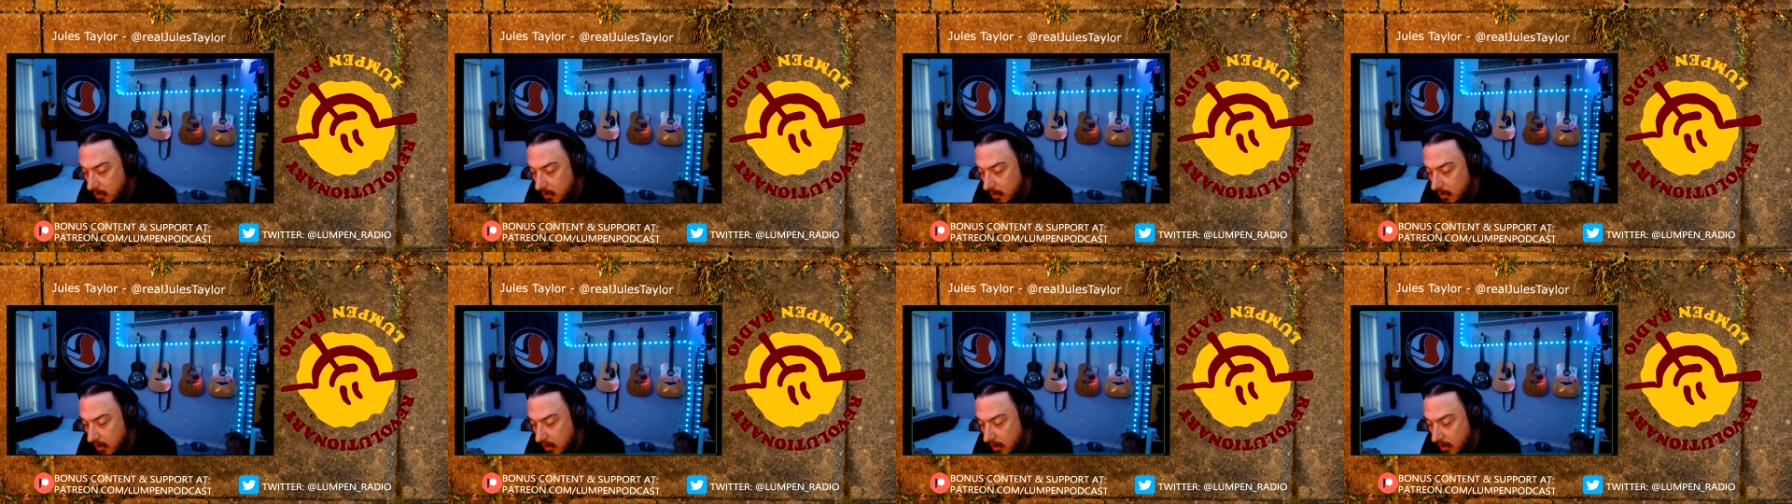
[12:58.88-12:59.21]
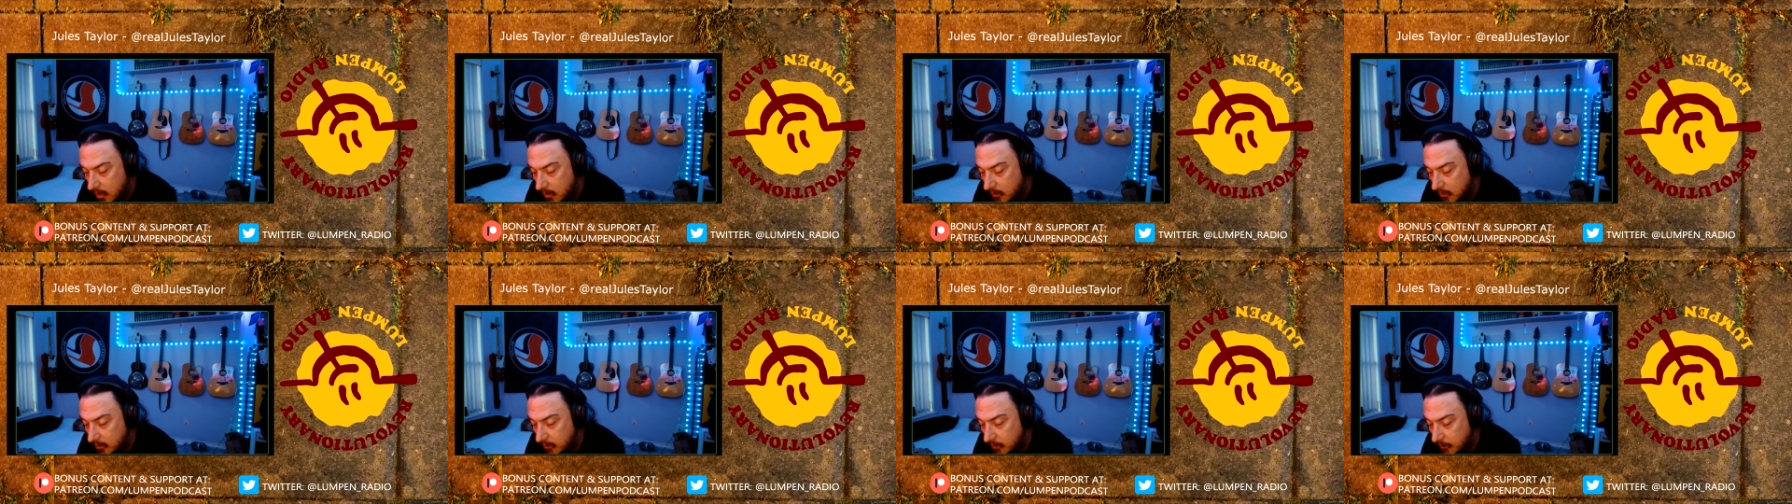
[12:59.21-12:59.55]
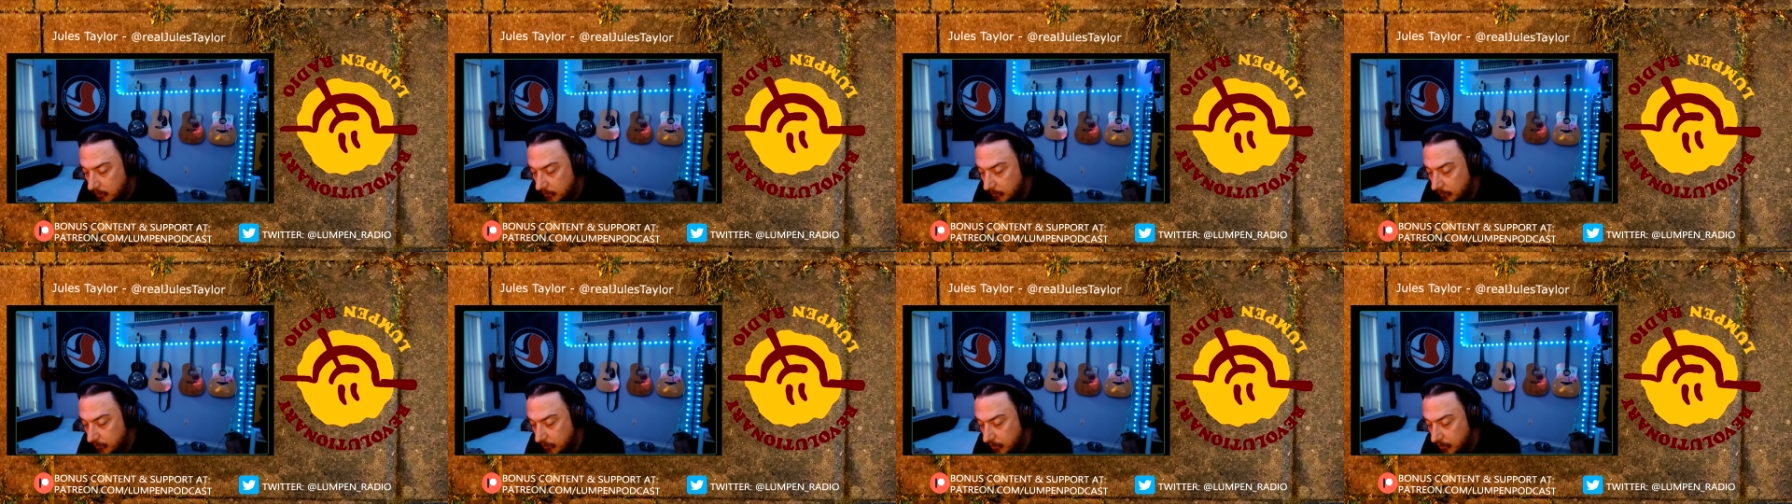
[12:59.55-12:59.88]

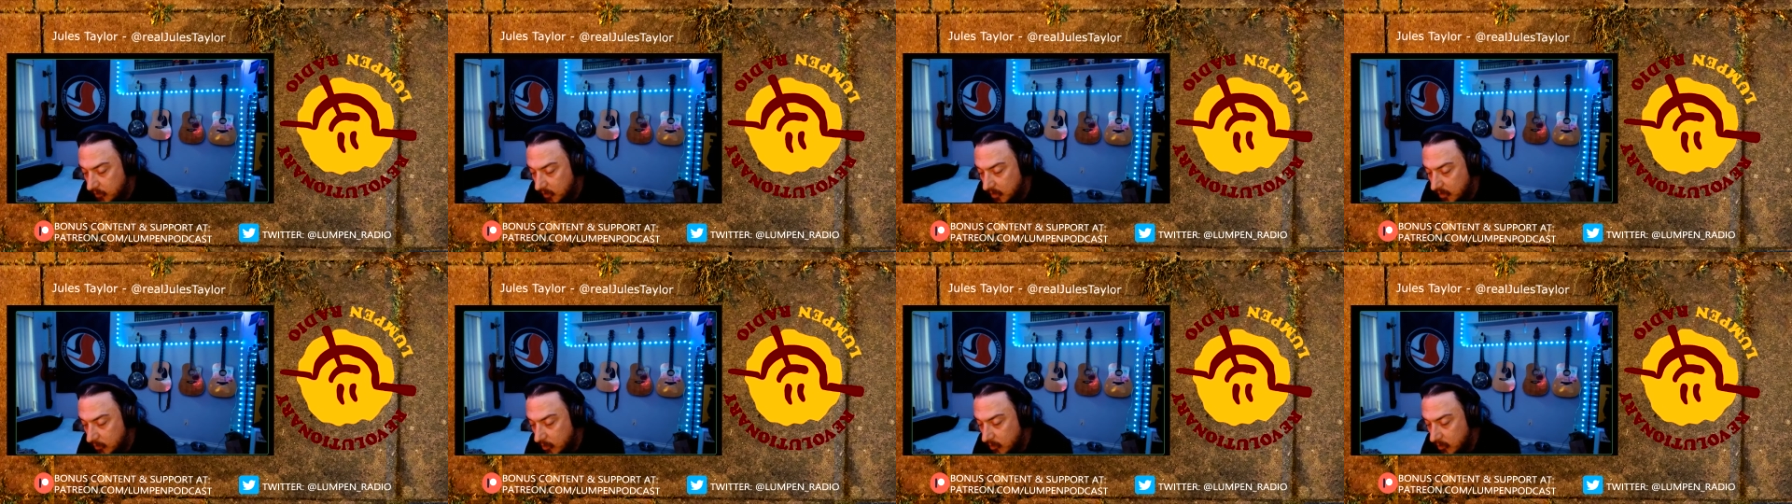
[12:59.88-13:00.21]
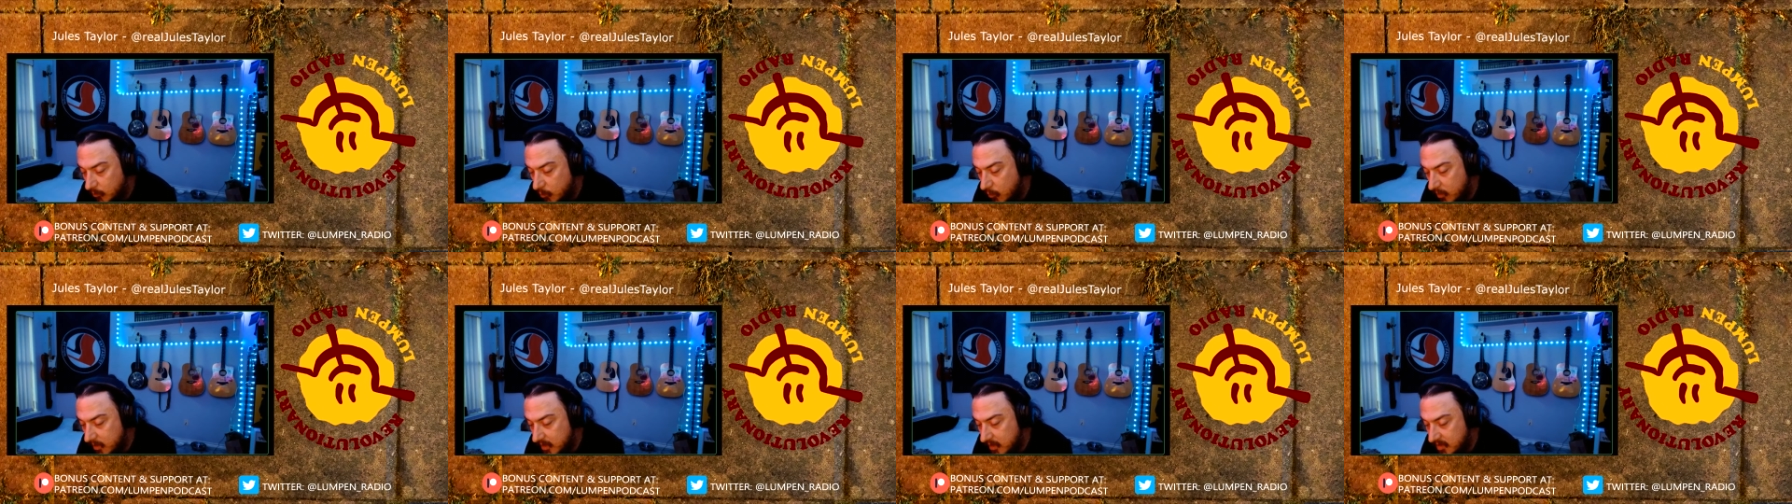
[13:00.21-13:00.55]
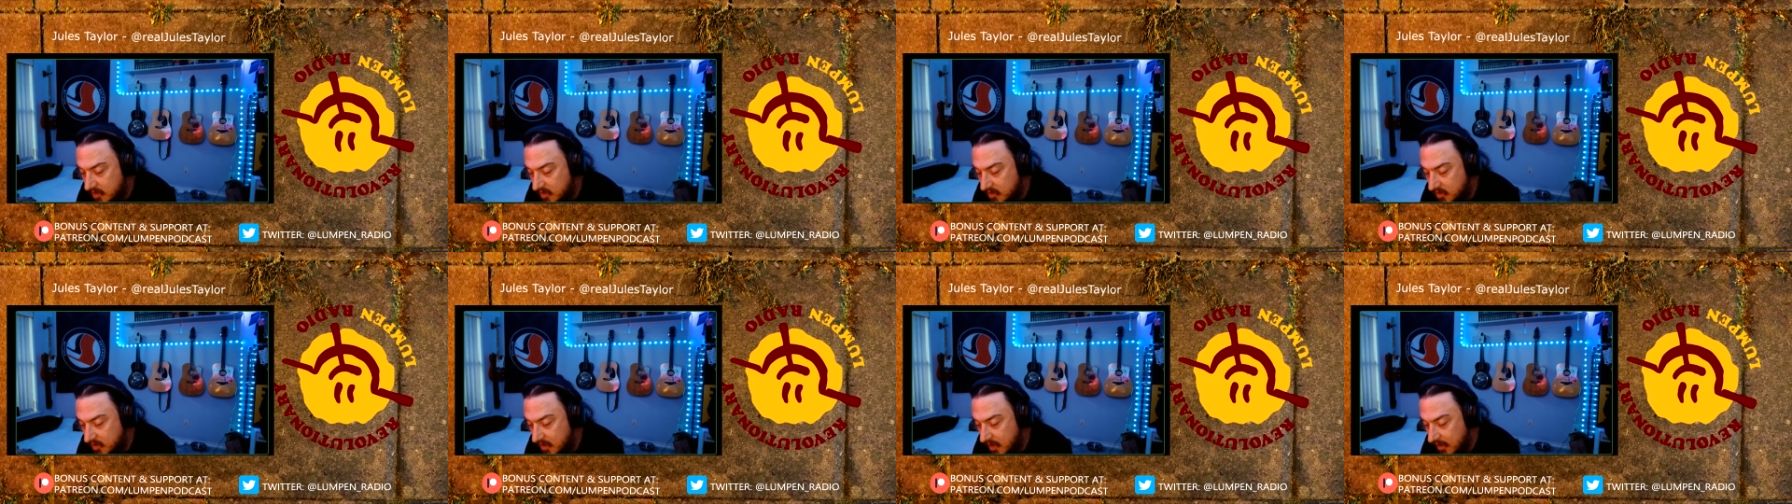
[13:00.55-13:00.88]
But the point
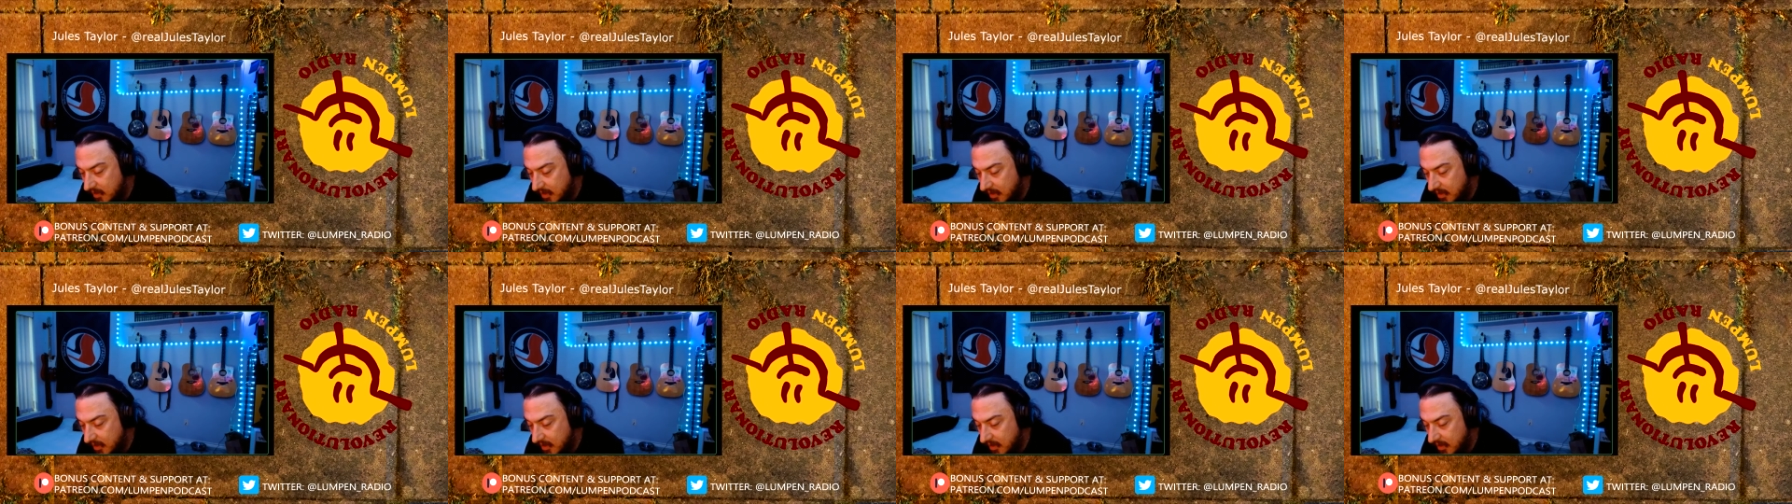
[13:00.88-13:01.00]
is that